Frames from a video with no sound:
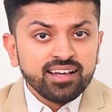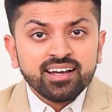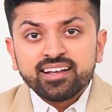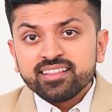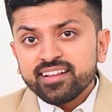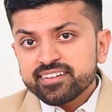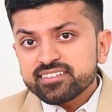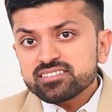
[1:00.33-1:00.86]

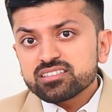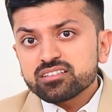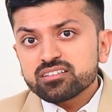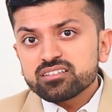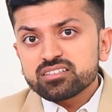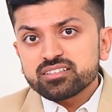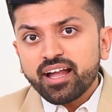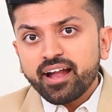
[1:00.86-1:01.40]
Let us
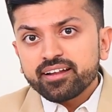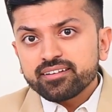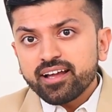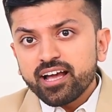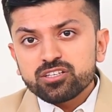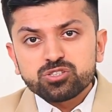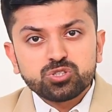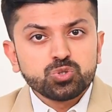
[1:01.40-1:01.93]
understand
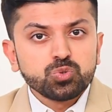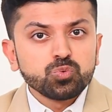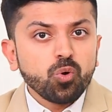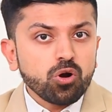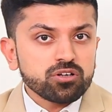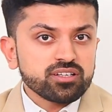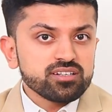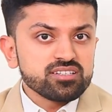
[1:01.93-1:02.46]
as to
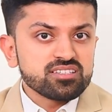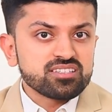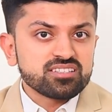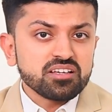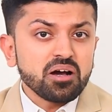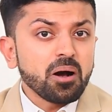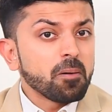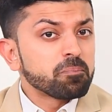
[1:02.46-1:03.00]
what is
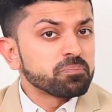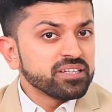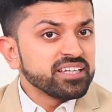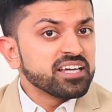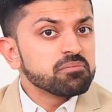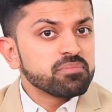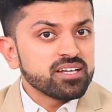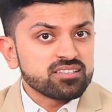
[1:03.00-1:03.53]
a
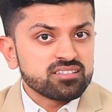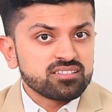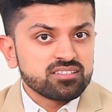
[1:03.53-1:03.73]
PMS.